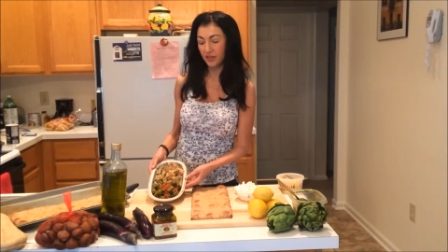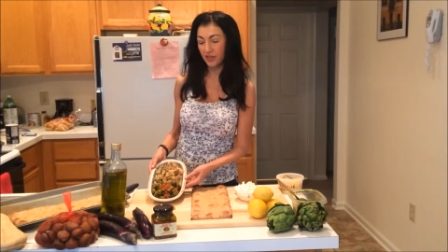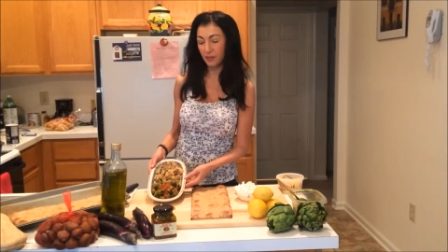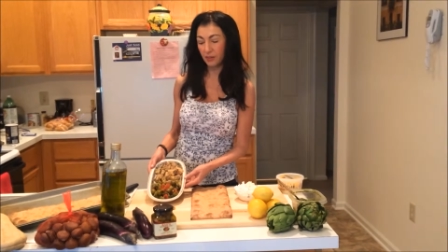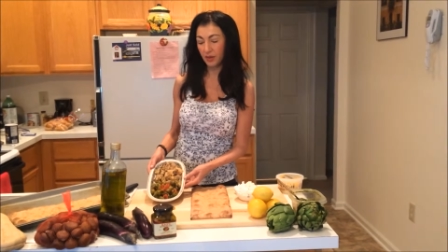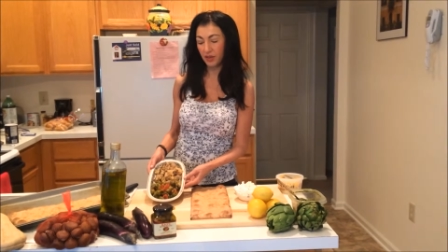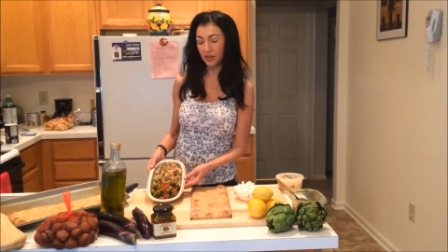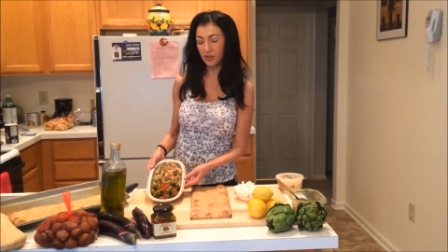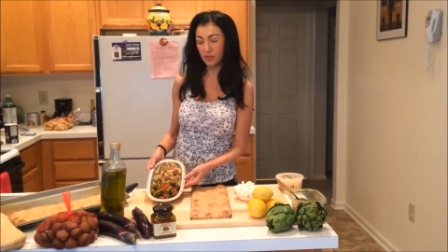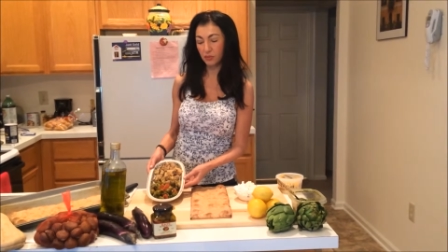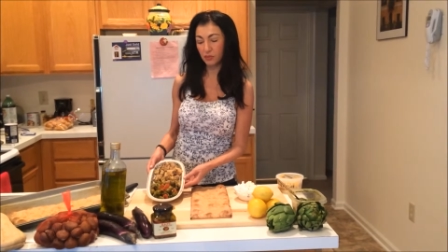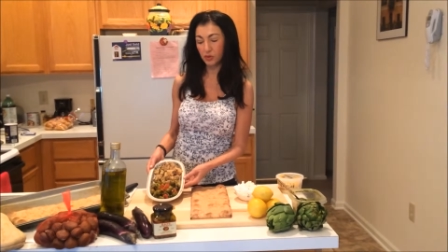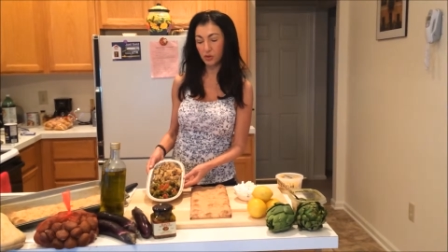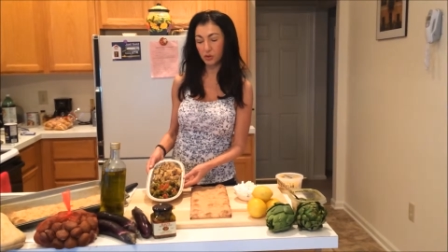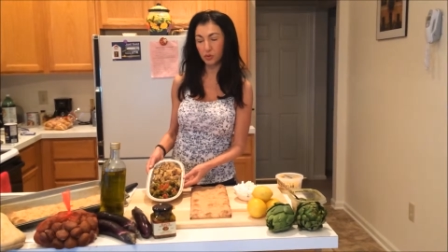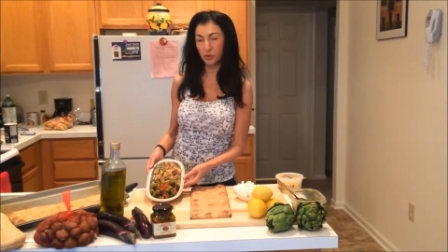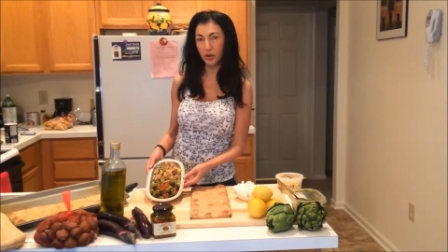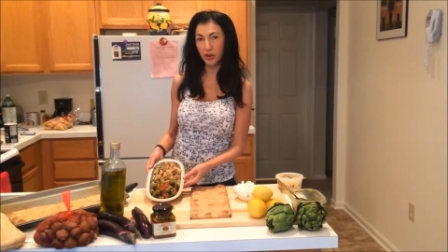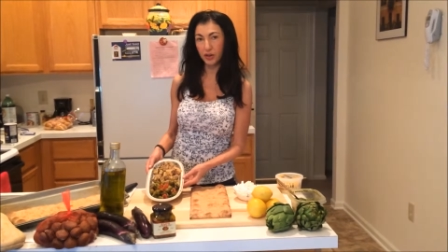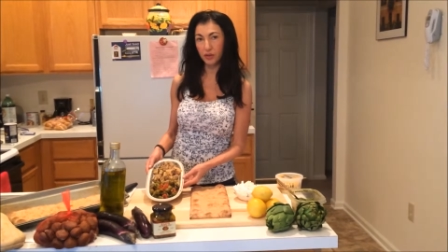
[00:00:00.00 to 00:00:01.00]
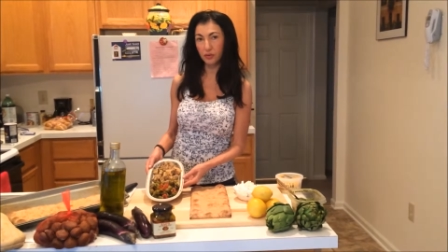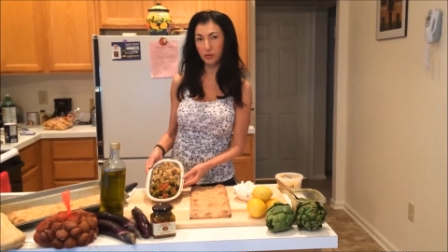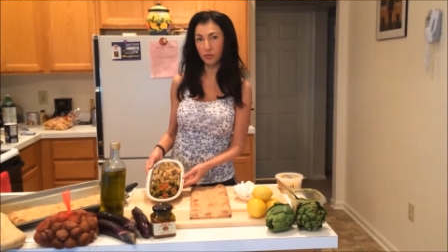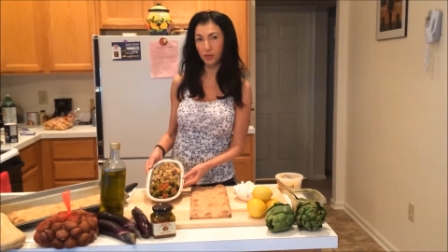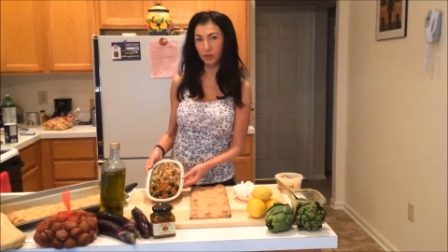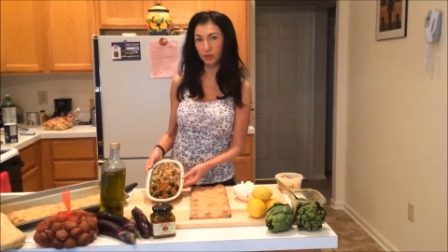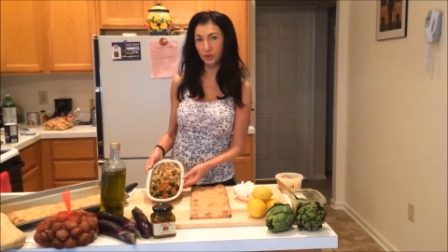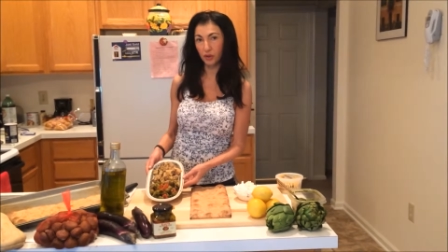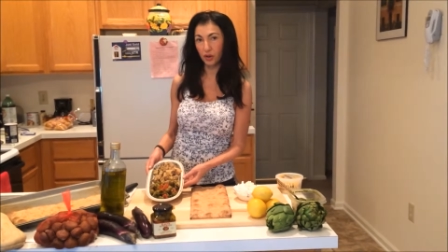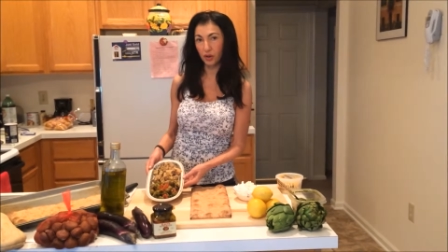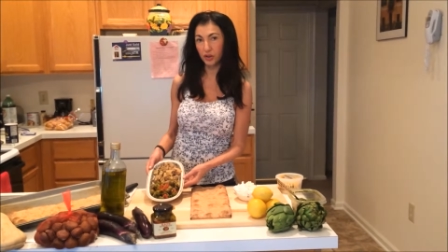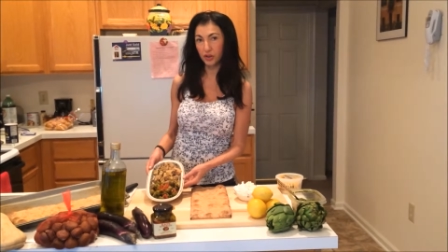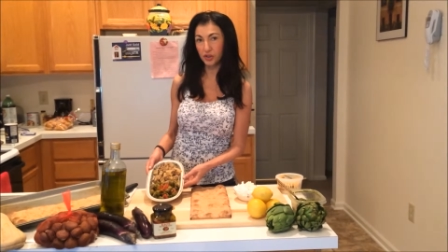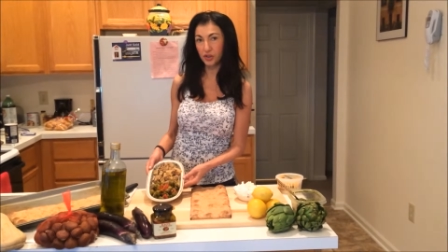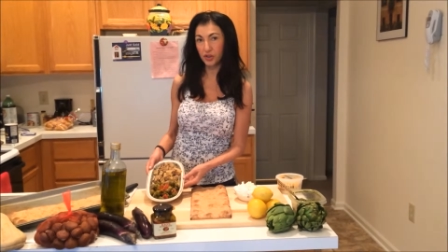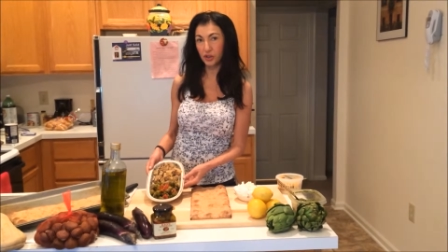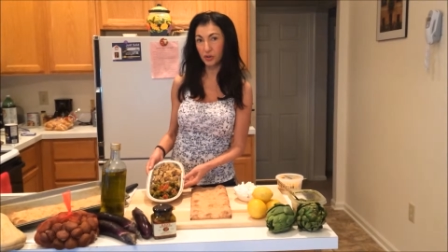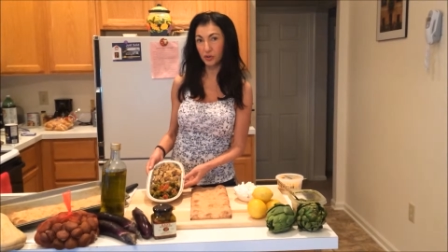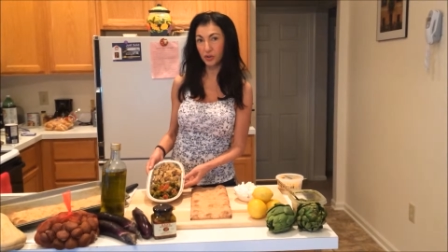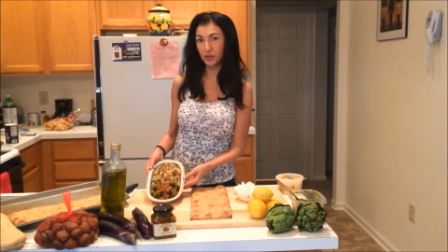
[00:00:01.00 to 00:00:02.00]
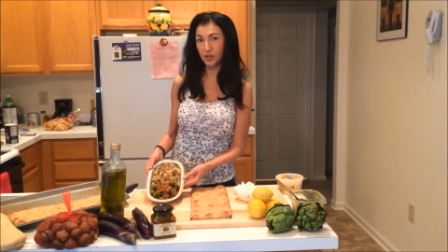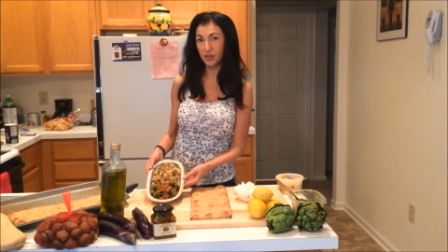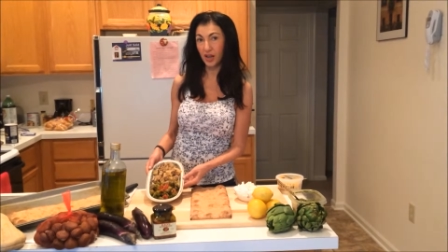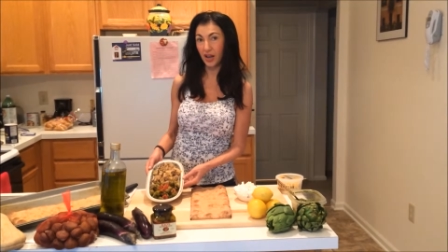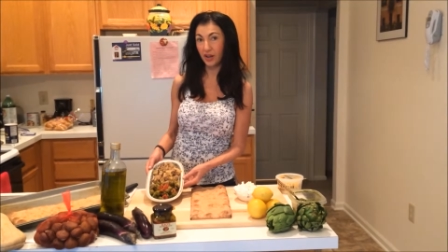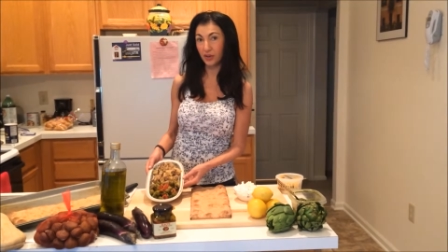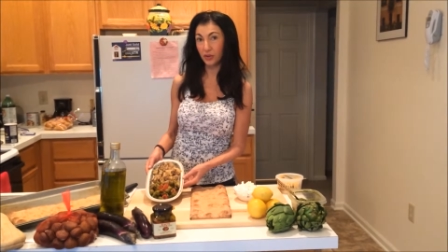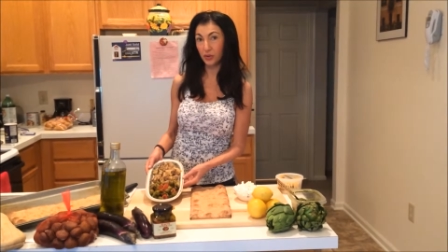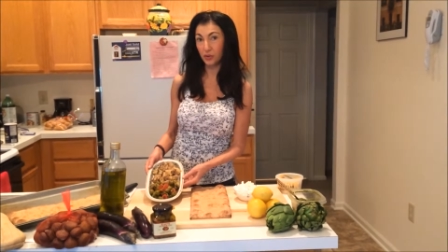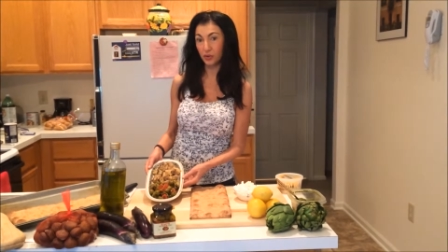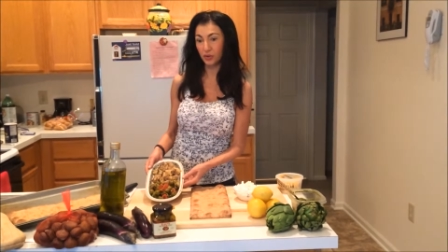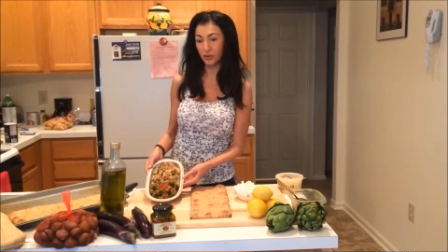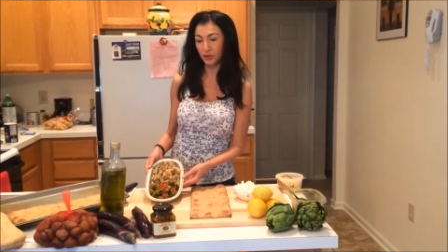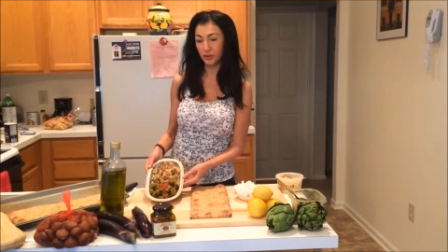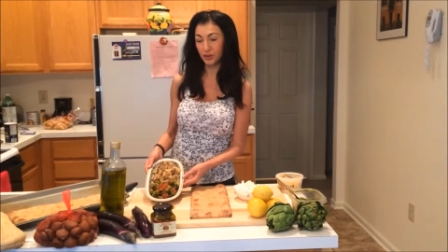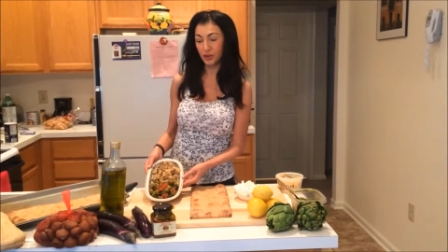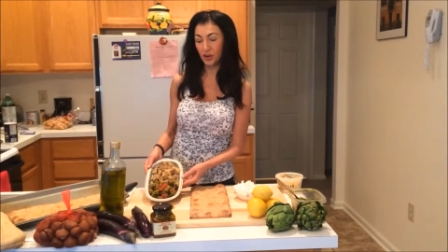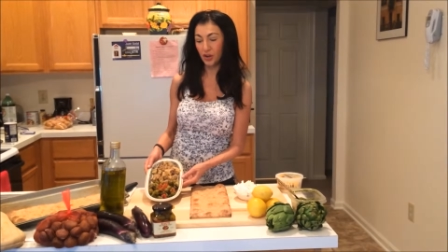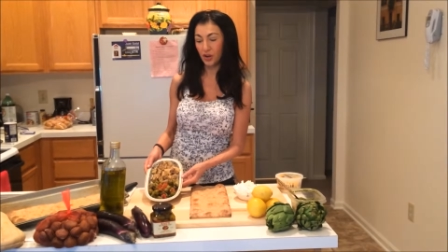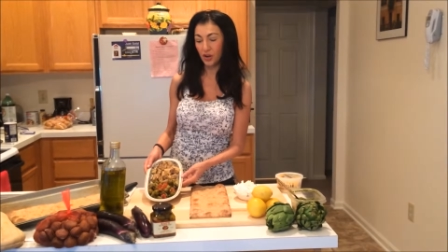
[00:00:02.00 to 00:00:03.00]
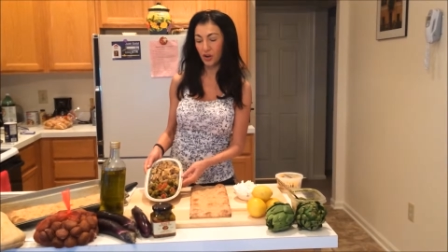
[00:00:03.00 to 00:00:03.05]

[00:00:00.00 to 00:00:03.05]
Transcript: They make some great grilled artichokes and grilled